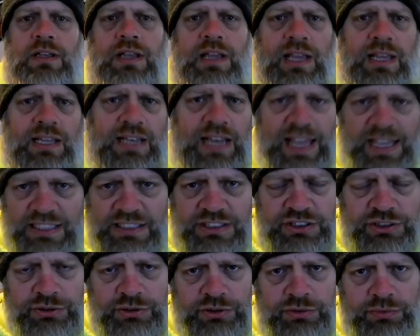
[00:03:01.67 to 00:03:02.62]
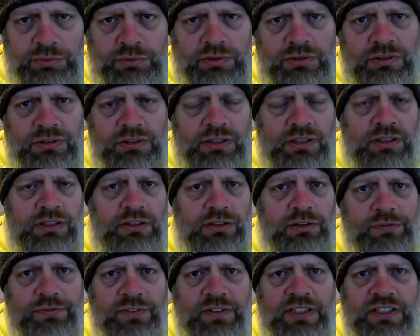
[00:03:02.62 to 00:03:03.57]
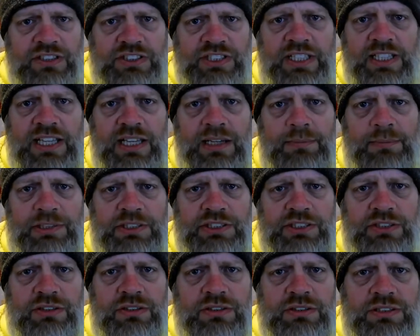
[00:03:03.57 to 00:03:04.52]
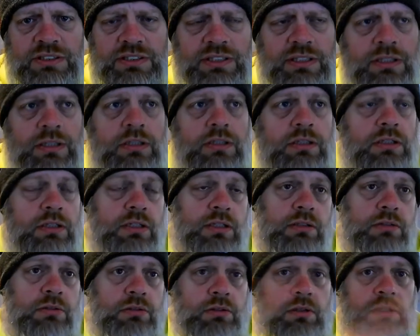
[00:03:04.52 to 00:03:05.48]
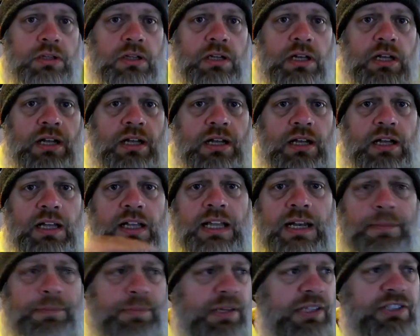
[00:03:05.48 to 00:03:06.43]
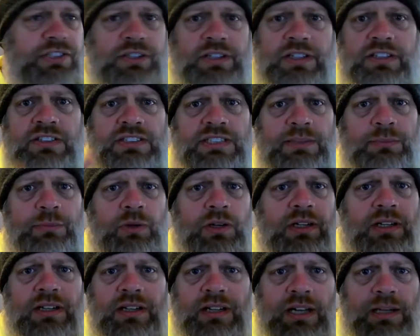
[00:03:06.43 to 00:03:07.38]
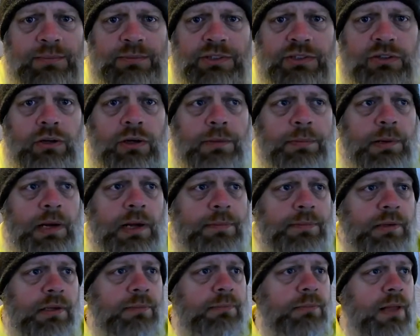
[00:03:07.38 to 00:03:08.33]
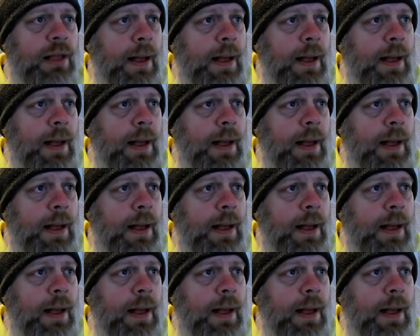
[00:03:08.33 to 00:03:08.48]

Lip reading: And as usual, don't forget to check out my shirts. I got a picture here somewhere. I'm sure I'll pop up.